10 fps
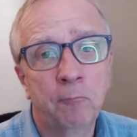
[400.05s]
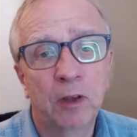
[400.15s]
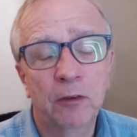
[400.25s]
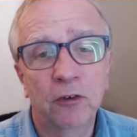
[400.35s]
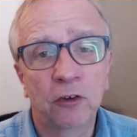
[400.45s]

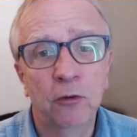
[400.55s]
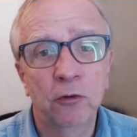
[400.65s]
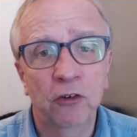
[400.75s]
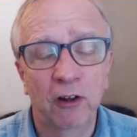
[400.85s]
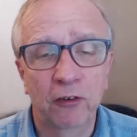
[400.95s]
There's two
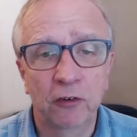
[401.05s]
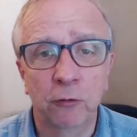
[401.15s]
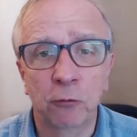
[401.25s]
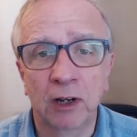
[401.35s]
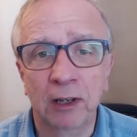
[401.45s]
sides to it
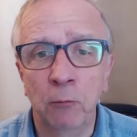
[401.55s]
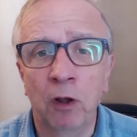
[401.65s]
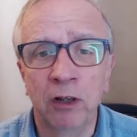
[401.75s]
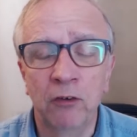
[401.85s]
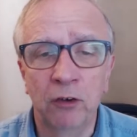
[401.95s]
really.
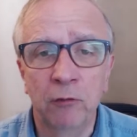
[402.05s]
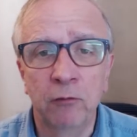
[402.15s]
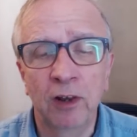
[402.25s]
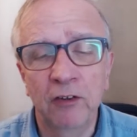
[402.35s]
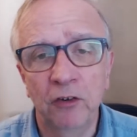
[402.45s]
One is if
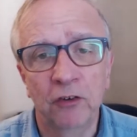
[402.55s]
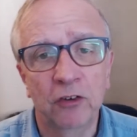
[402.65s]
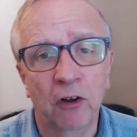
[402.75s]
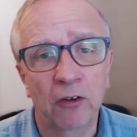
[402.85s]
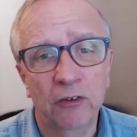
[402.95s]
inflation
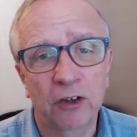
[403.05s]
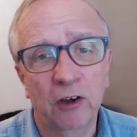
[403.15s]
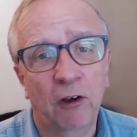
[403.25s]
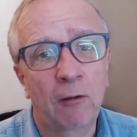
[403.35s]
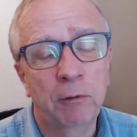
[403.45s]
starts to go up,